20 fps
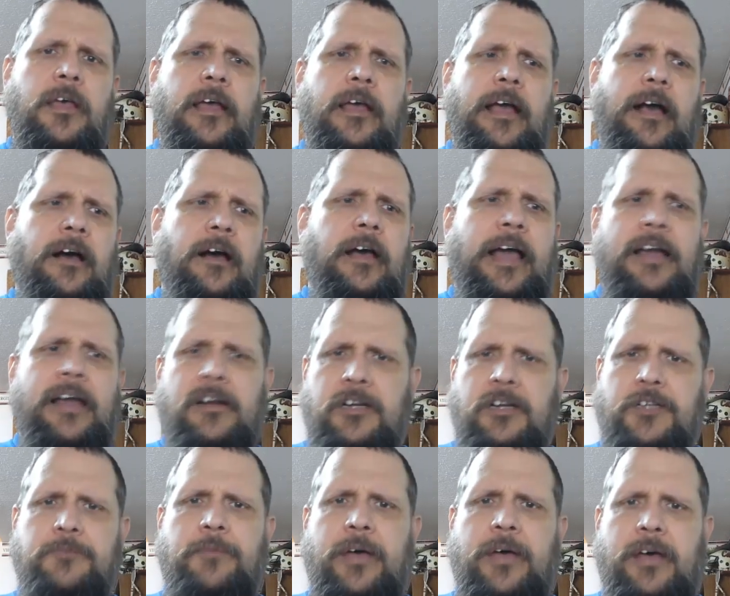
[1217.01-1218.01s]
At
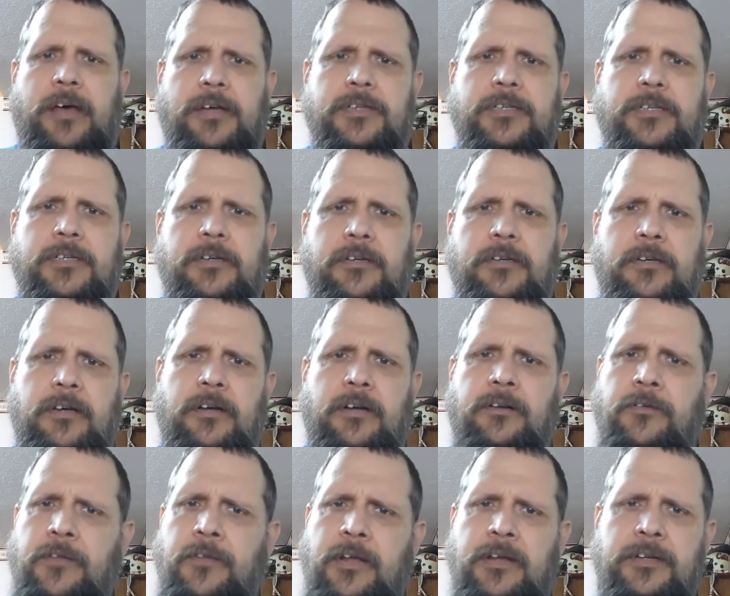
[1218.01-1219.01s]
its best, under
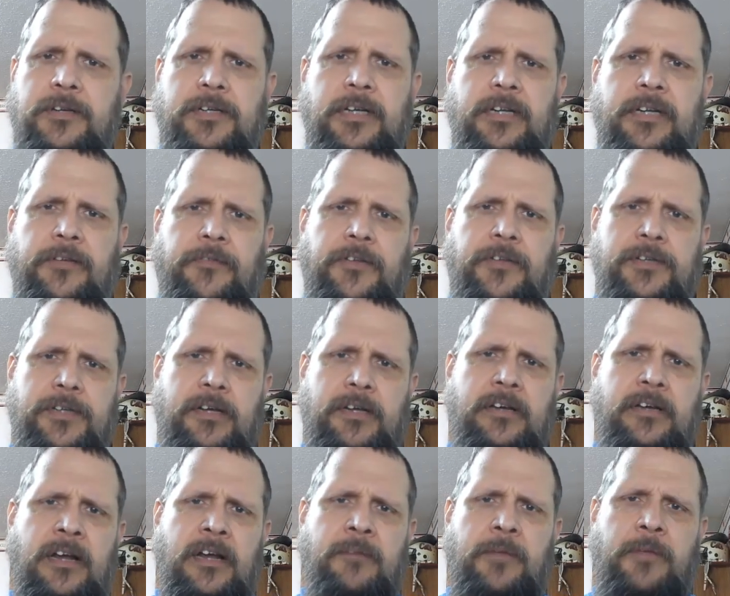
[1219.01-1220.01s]
the intent of this
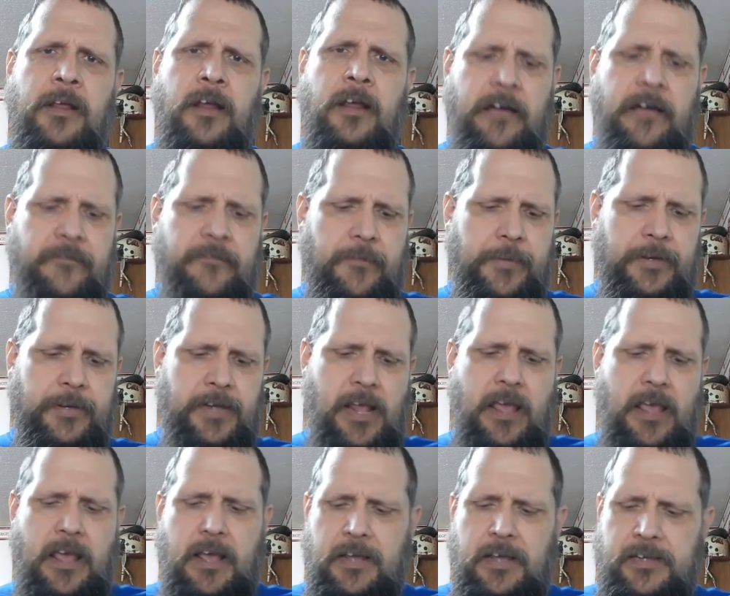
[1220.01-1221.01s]
economy, government
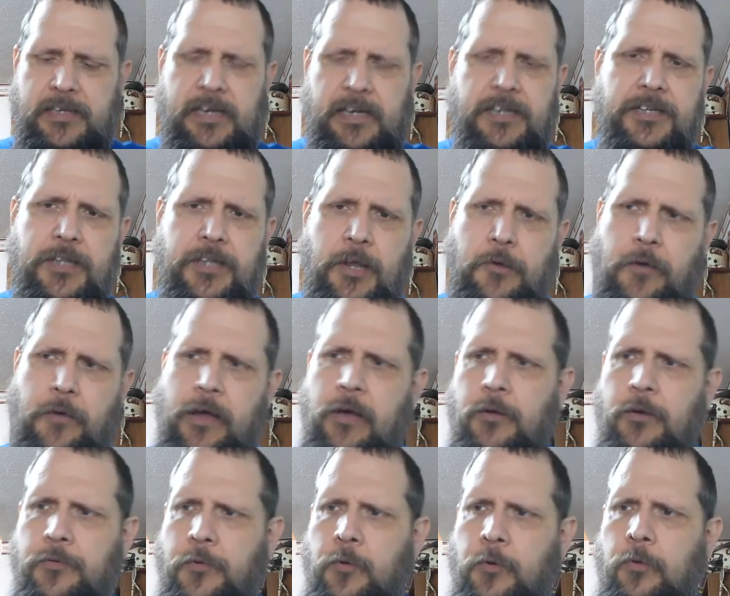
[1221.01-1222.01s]
sets the
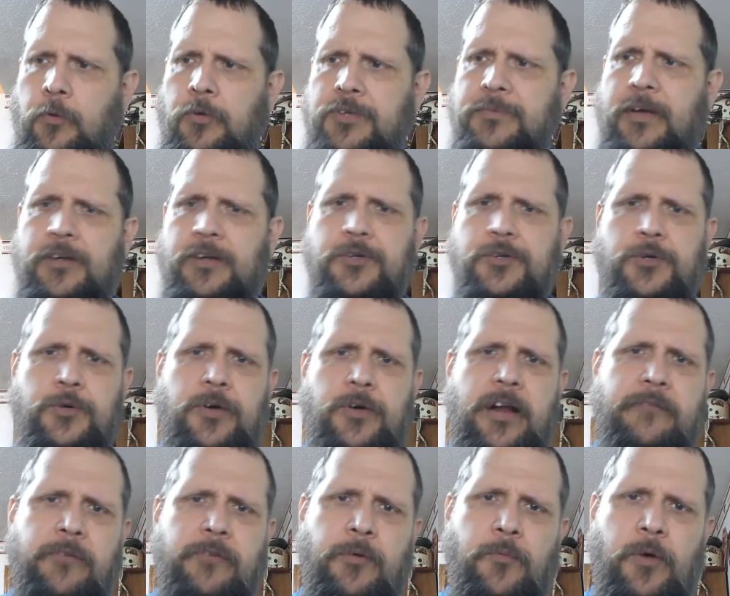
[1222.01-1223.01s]
ground rules, makes sure
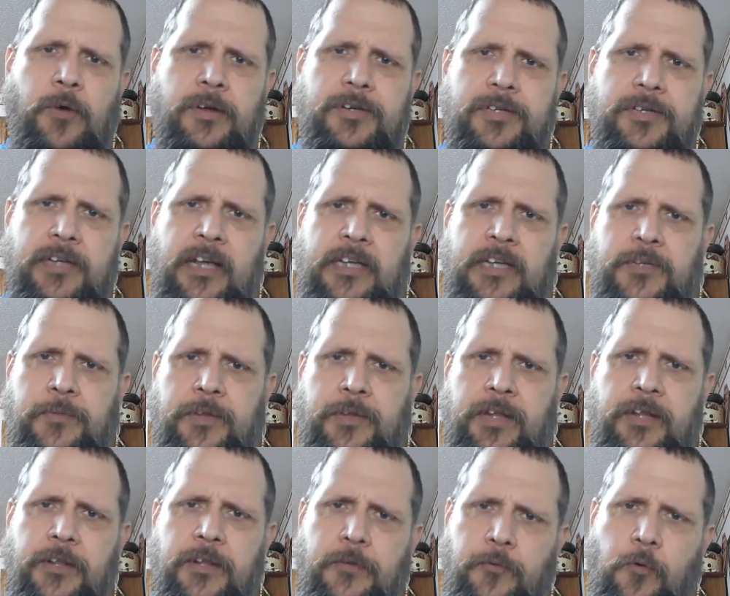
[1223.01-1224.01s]
everyone stays
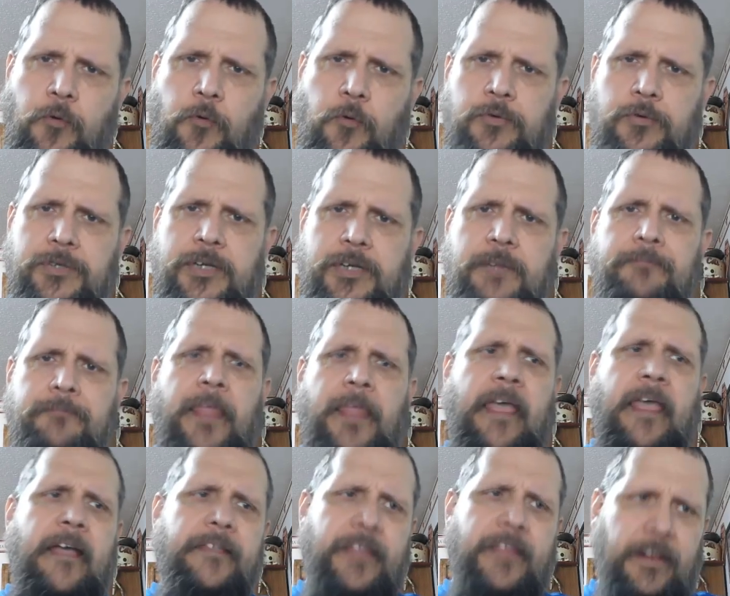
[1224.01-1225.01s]
within the rules,
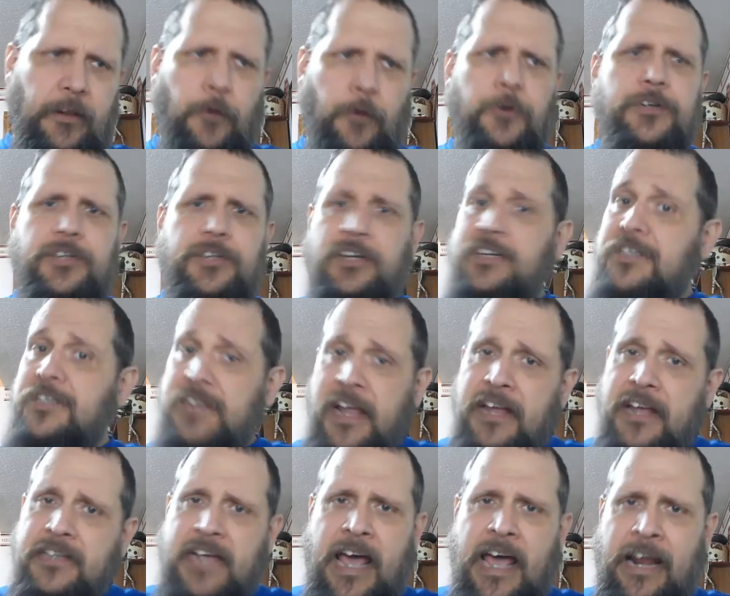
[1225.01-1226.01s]
then largely
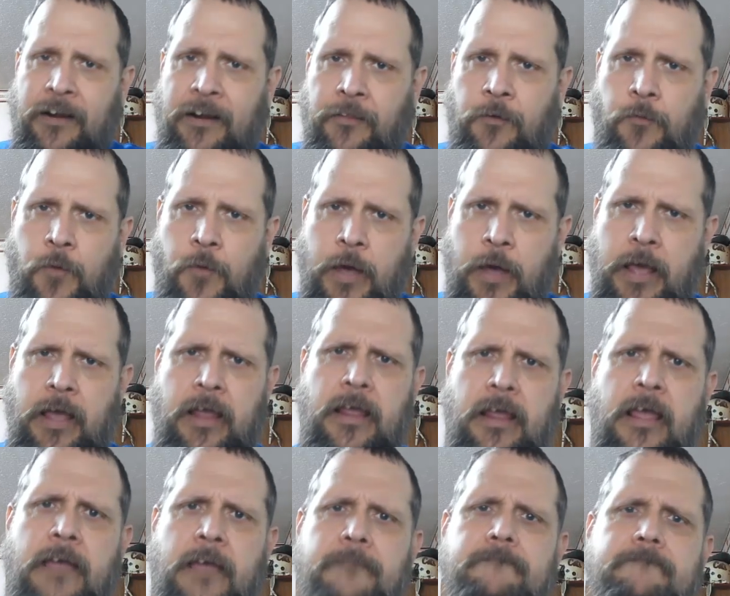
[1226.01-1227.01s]
stays out of the way
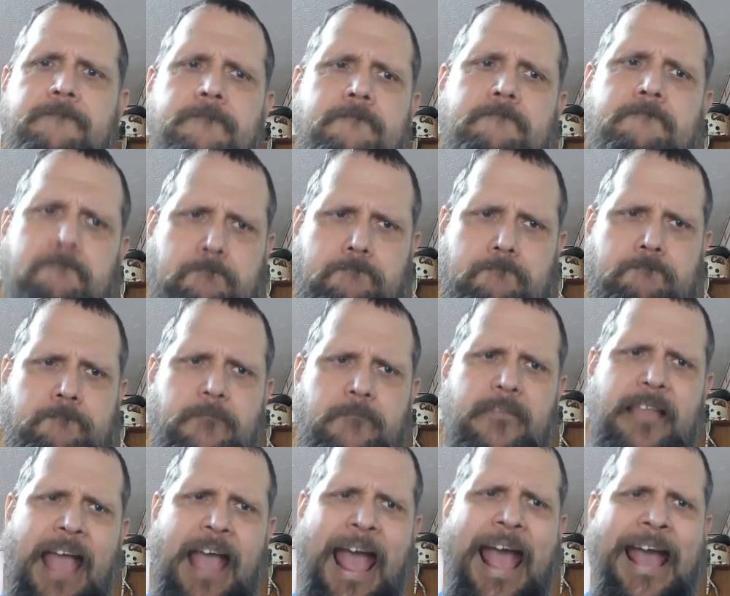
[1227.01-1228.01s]

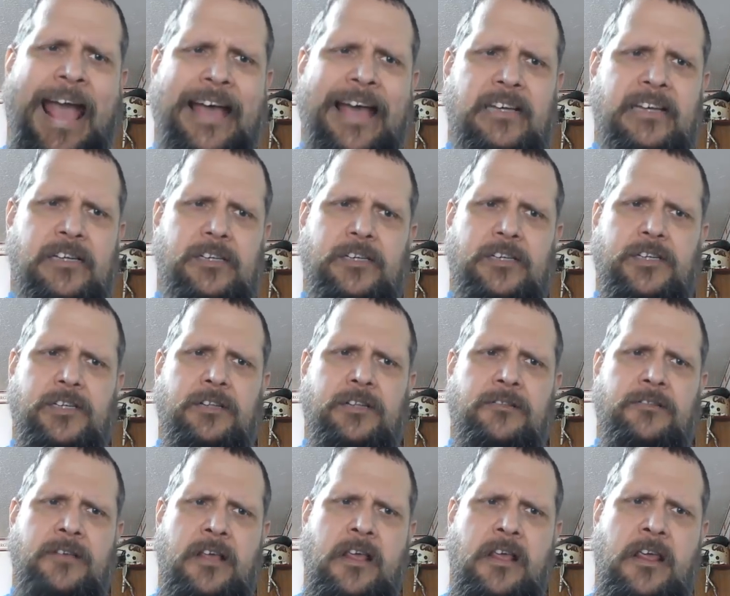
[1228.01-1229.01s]
as
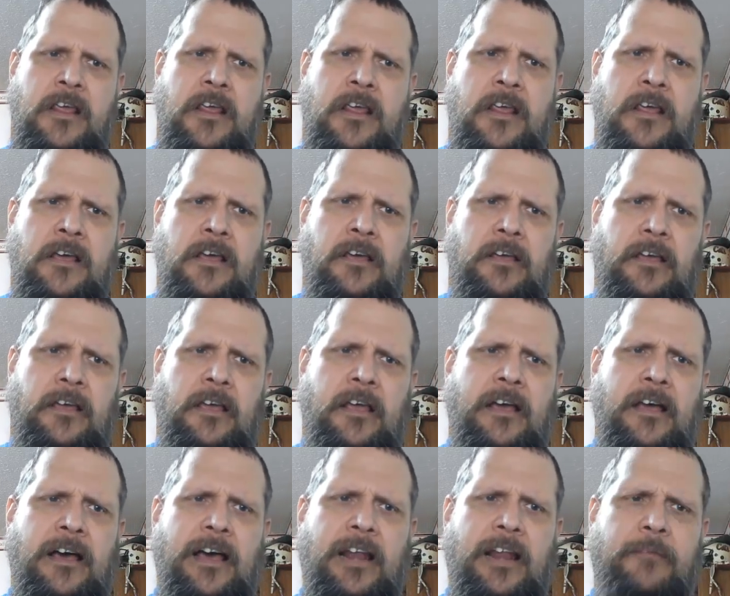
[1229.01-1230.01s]
the
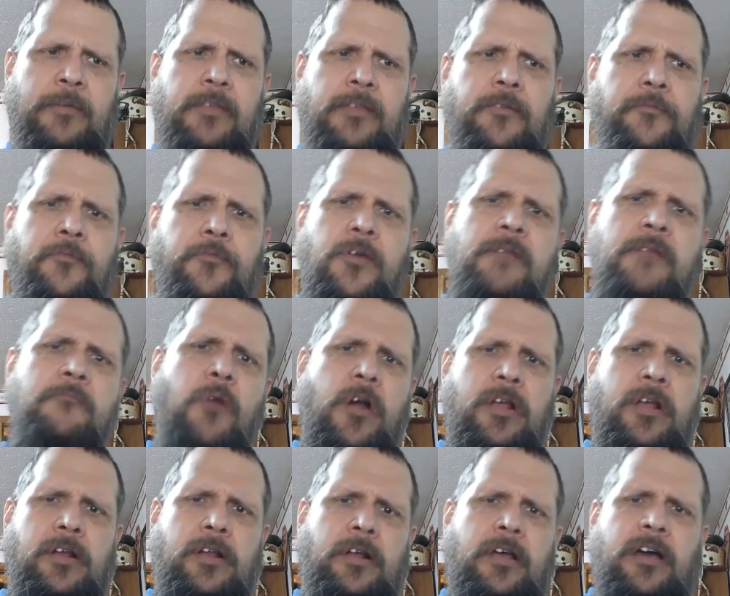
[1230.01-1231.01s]
economy, the free
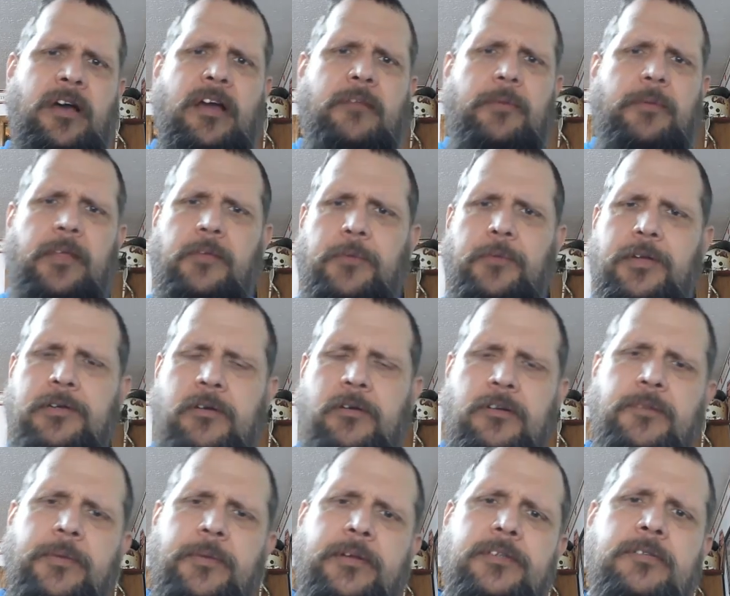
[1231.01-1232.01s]
market economy that we talked
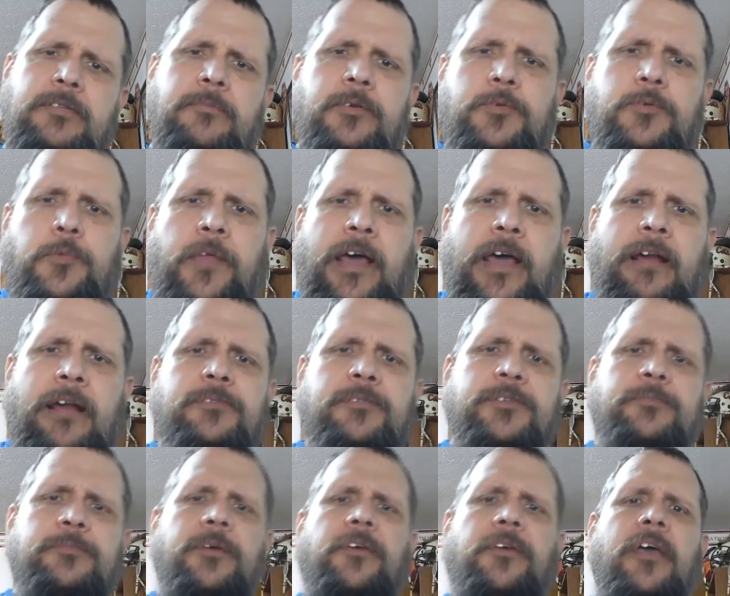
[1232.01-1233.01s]
about so much with Adam
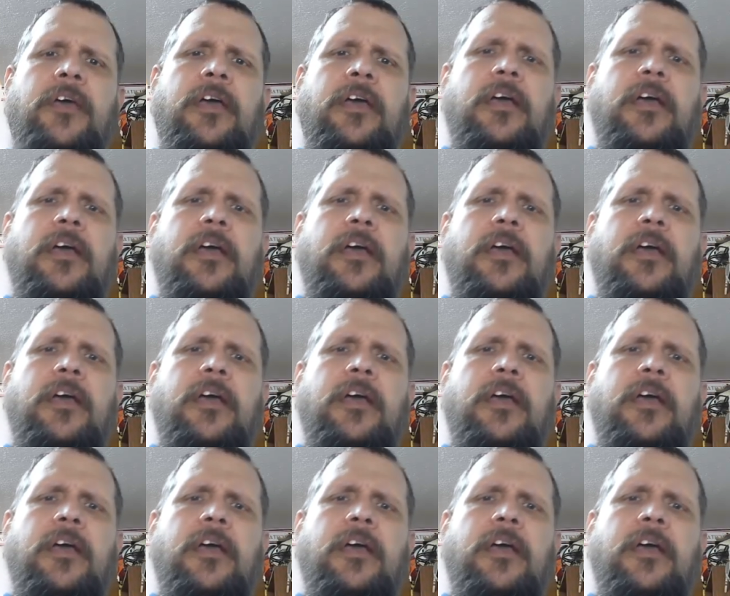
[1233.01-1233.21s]
Smith,